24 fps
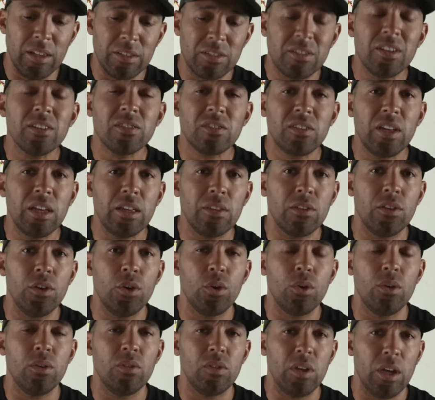assisting
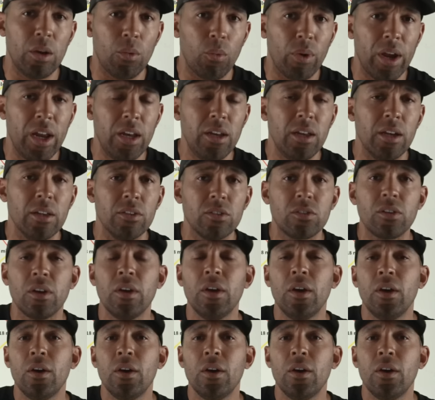the Iranians